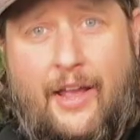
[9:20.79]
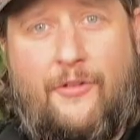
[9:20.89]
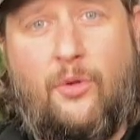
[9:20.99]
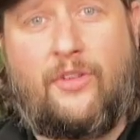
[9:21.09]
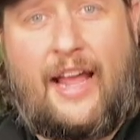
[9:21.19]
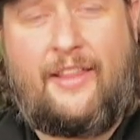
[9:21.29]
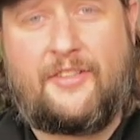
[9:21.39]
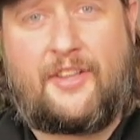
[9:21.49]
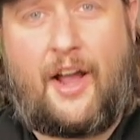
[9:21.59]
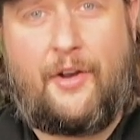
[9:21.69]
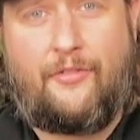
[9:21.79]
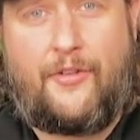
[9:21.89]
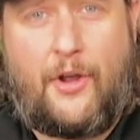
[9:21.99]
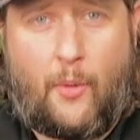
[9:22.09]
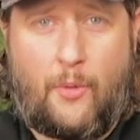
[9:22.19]
If you like this kind of
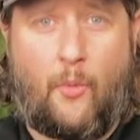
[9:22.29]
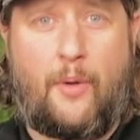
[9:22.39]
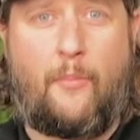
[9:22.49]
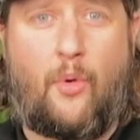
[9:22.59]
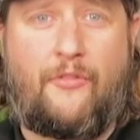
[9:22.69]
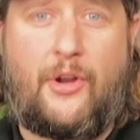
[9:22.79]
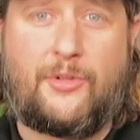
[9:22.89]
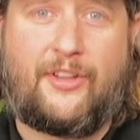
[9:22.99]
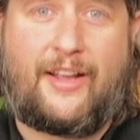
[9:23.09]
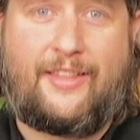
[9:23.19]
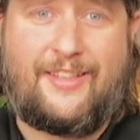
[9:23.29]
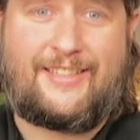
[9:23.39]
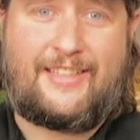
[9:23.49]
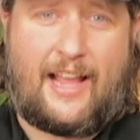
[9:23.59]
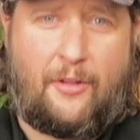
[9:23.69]
video and want more videos like
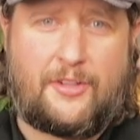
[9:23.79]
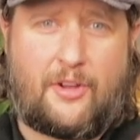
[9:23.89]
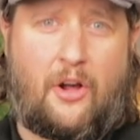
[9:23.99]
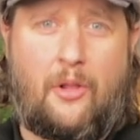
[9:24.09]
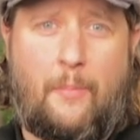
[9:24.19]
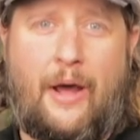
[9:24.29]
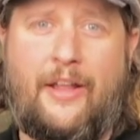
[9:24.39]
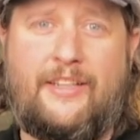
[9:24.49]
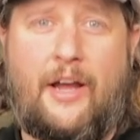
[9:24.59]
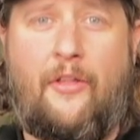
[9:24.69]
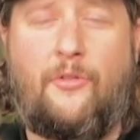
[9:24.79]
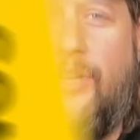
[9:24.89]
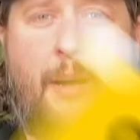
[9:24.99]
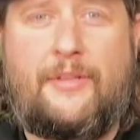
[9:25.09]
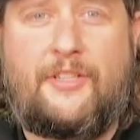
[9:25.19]
this, tell us all about it down in those
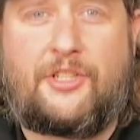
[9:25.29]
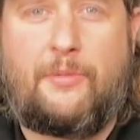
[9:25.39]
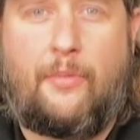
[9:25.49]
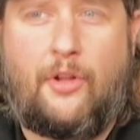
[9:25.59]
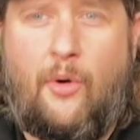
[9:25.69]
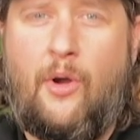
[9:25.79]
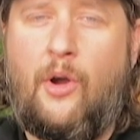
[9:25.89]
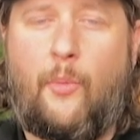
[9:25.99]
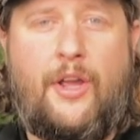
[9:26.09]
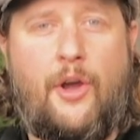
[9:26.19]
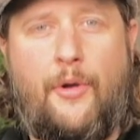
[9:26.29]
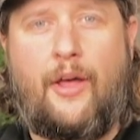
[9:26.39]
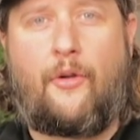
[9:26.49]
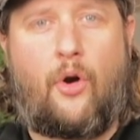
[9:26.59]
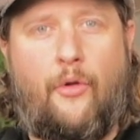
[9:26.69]
comment section below. We go
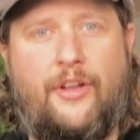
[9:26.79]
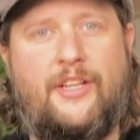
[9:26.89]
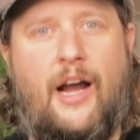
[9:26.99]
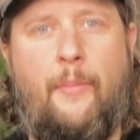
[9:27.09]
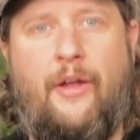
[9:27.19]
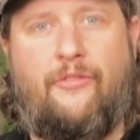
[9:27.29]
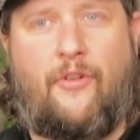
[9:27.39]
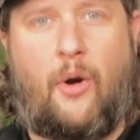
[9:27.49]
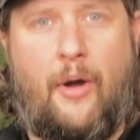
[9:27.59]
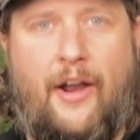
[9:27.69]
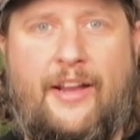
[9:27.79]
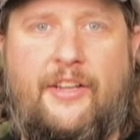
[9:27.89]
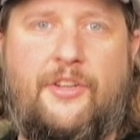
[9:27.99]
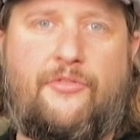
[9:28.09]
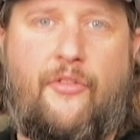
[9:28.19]
down there all the time and farm out
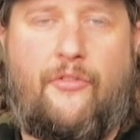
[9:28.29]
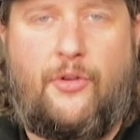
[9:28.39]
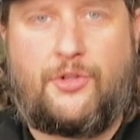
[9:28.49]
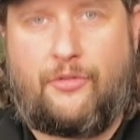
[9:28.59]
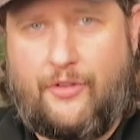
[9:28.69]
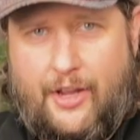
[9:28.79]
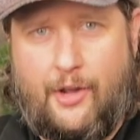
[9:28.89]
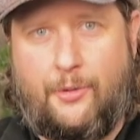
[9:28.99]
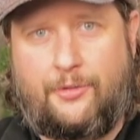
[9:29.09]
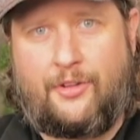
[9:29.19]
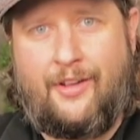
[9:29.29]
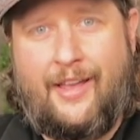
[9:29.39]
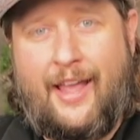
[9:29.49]
ideas for future videos.